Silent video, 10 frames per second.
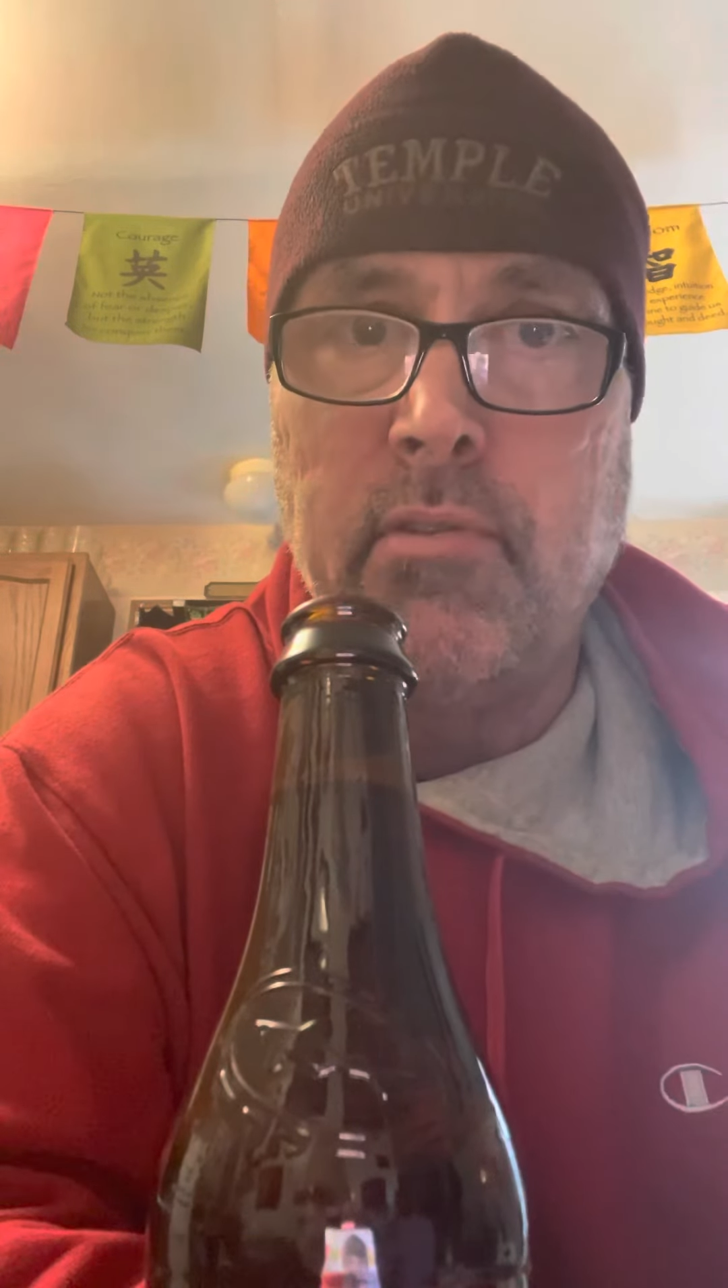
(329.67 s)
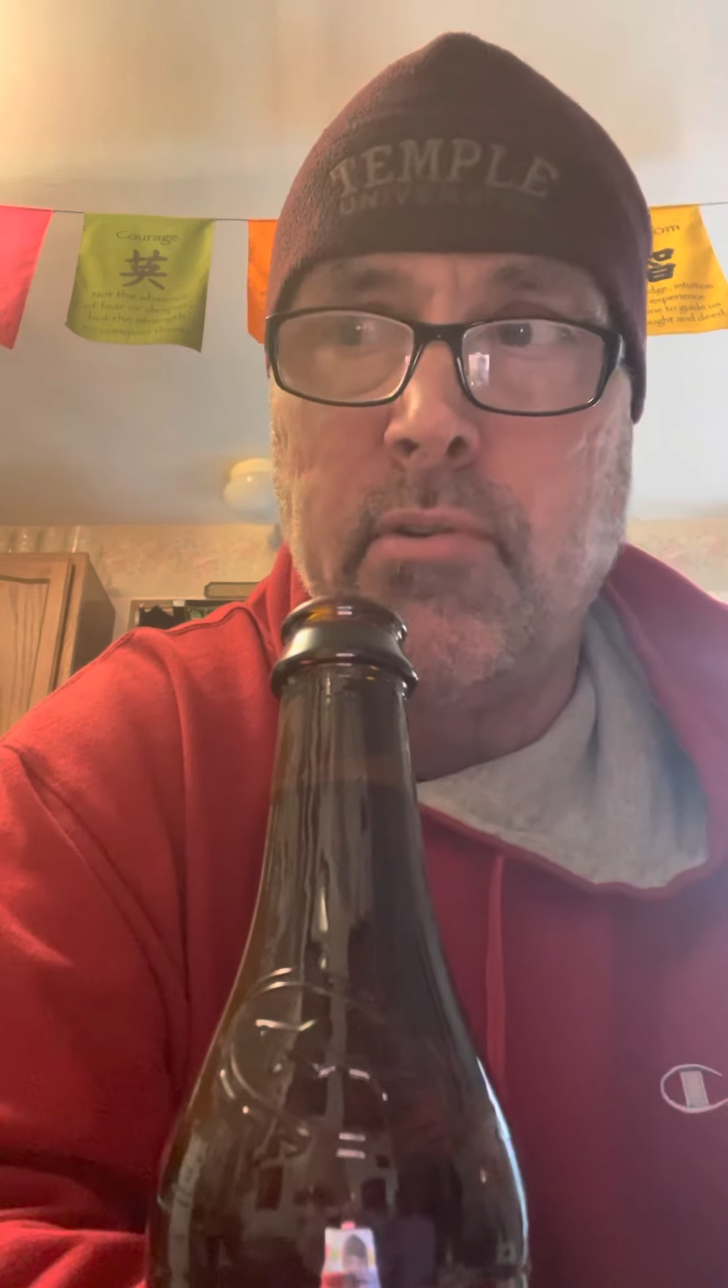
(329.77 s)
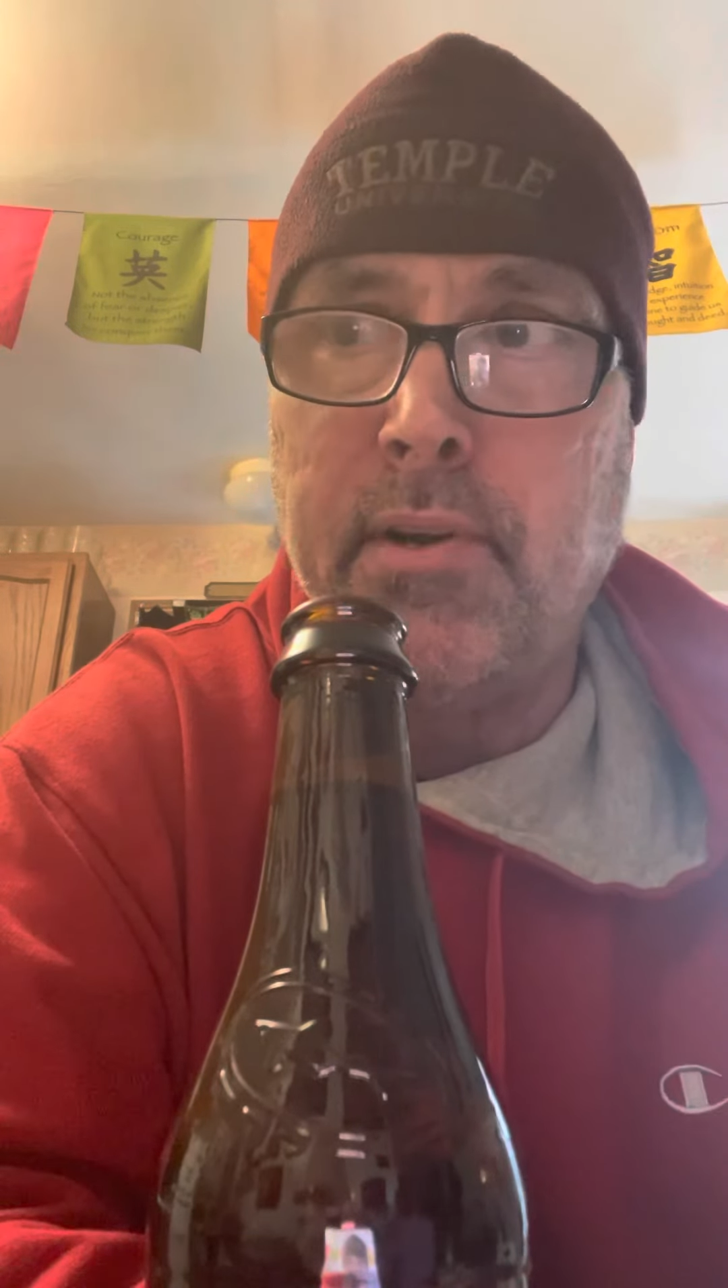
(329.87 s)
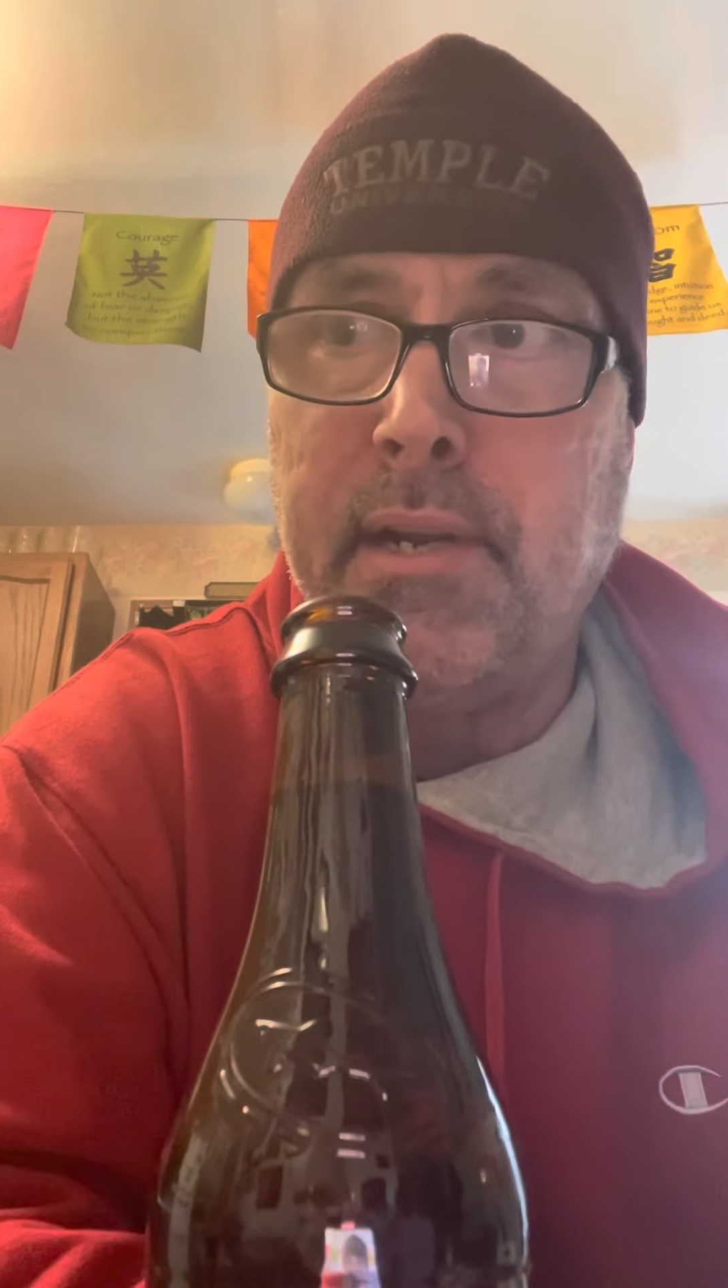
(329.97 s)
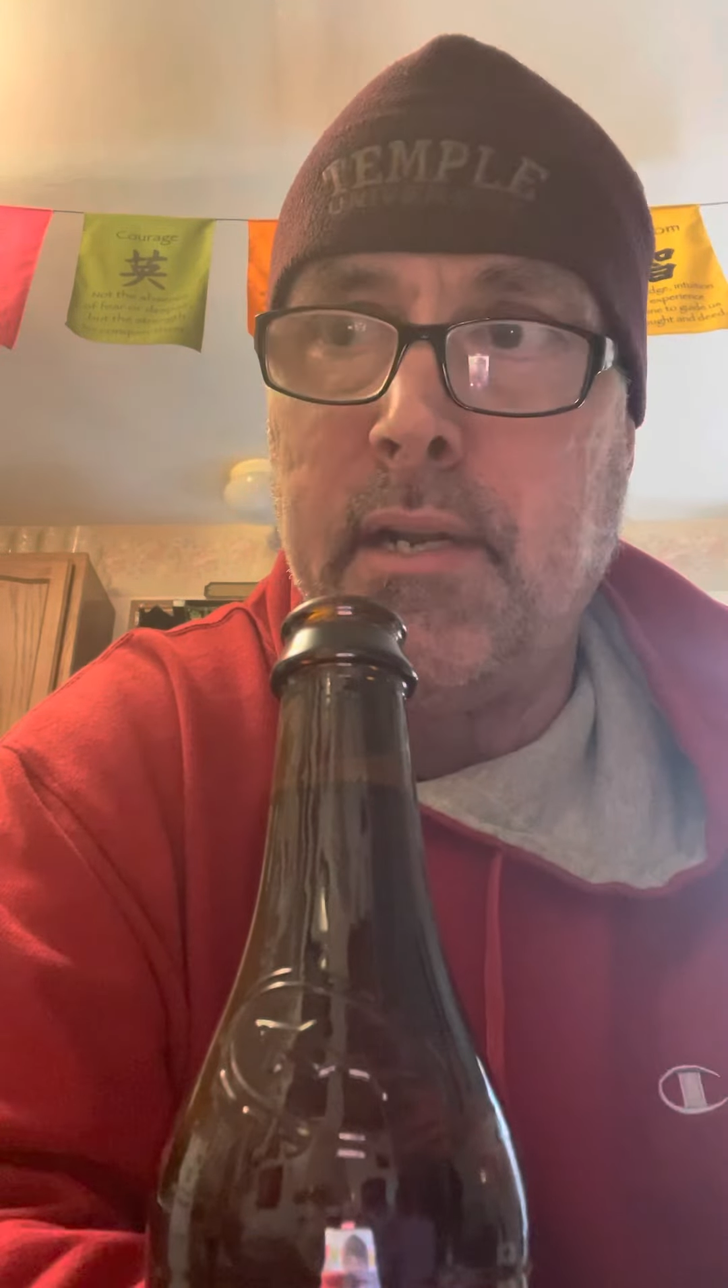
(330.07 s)

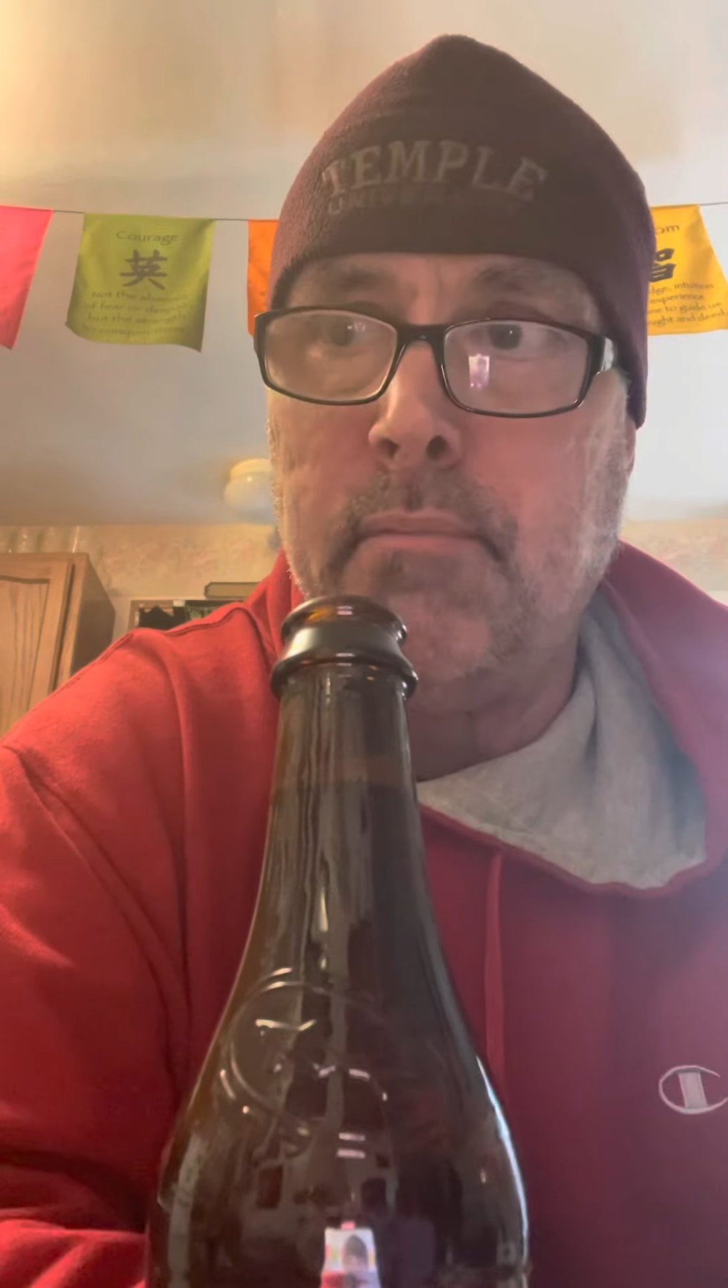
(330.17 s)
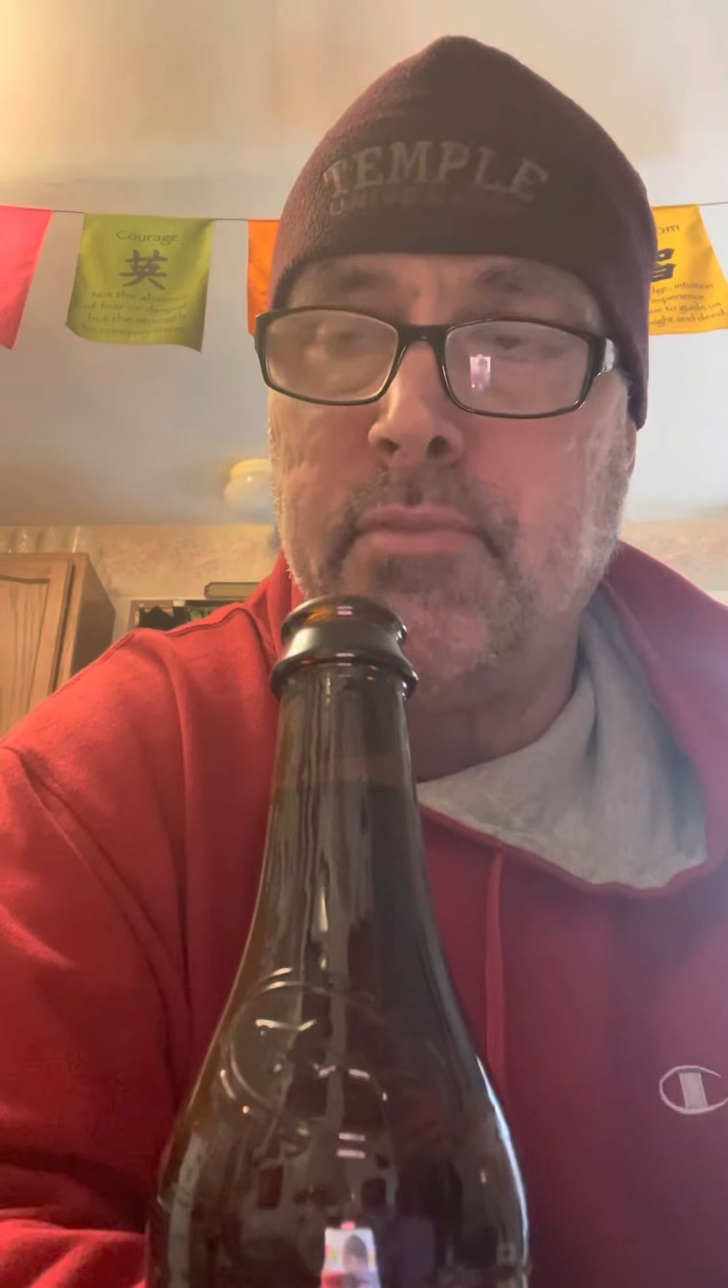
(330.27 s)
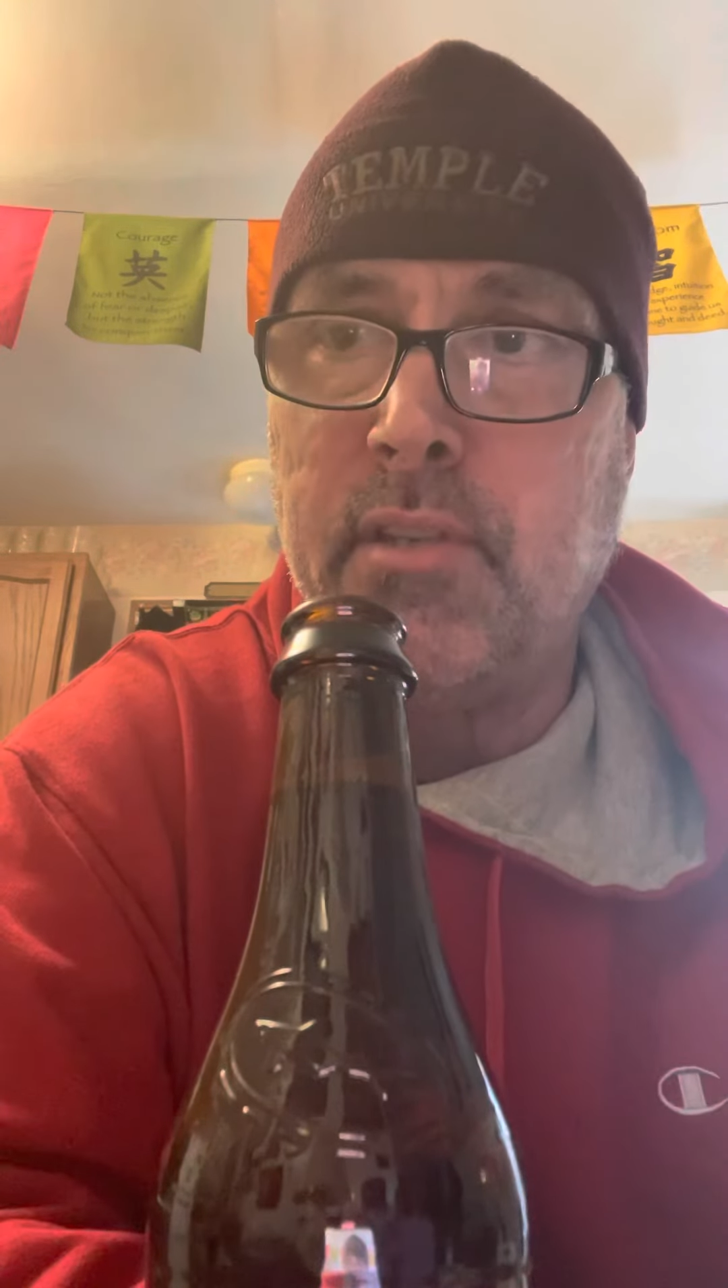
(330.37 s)
chlorine in them,